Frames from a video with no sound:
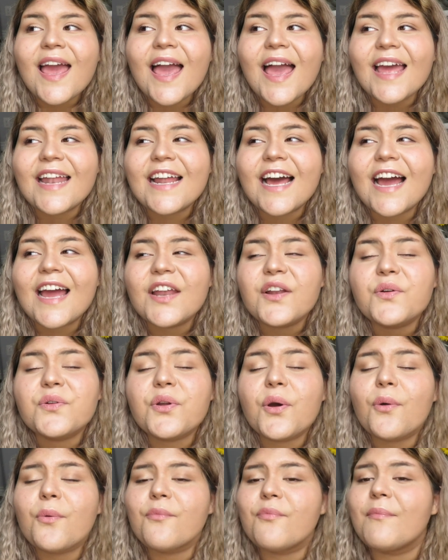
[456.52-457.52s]
And I don't
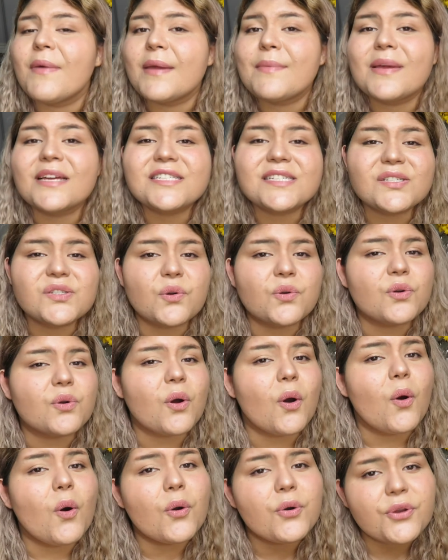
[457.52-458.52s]
know, maybe I just don't
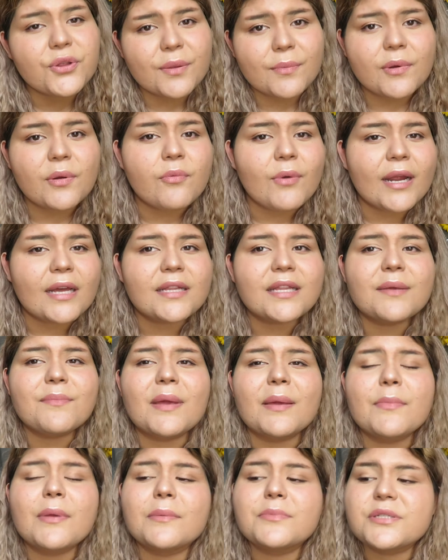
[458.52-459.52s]
order them correctly,
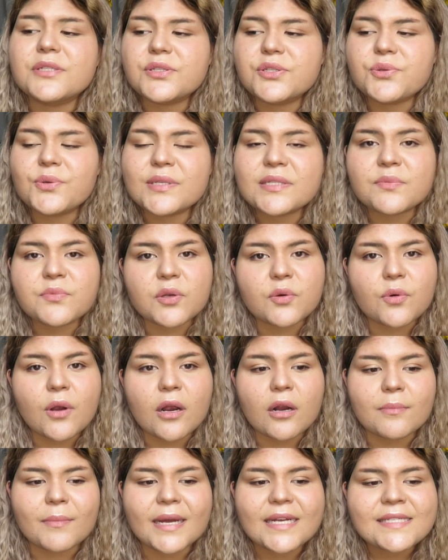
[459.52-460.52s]
maybe I'm just doing something
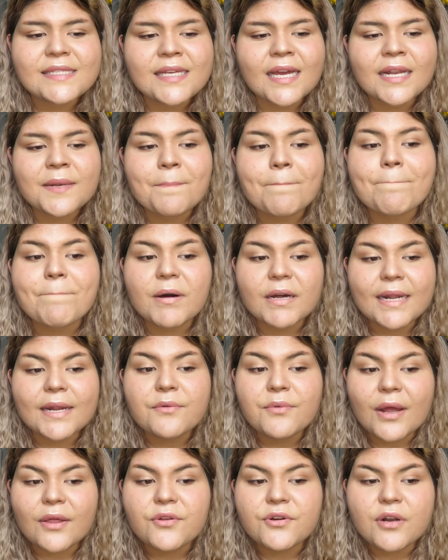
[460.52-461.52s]
wrong on my side, but
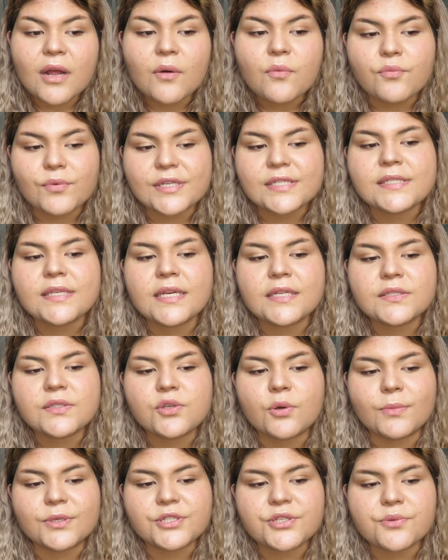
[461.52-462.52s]
I'd rather not risk it
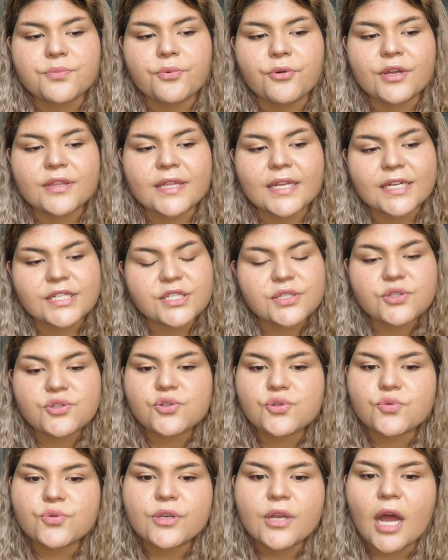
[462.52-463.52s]
so much to the point that I
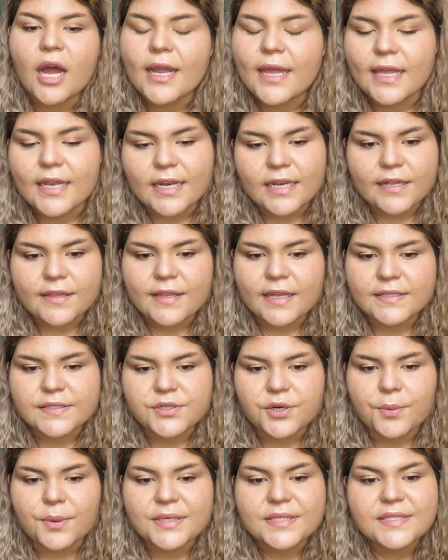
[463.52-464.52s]
just do not get anything at
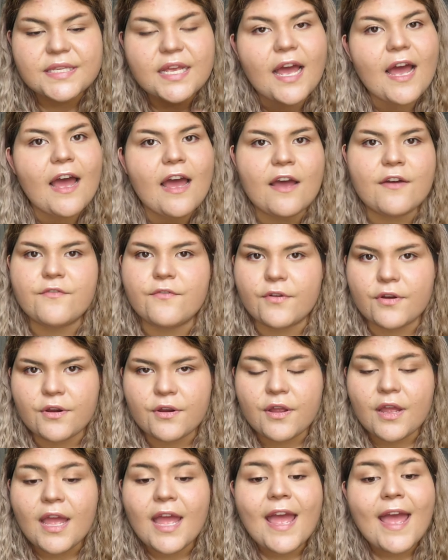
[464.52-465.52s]
Starbucks ever.